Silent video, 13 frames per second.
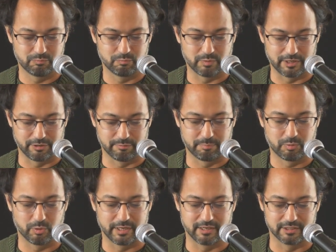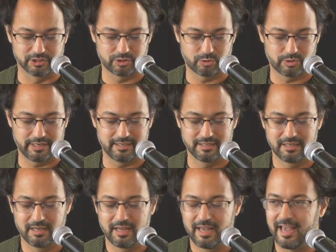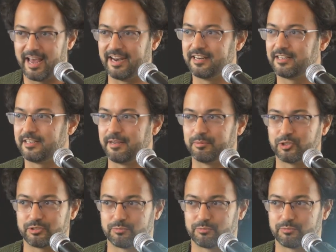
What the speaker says: while you're reporting on a story, and it enables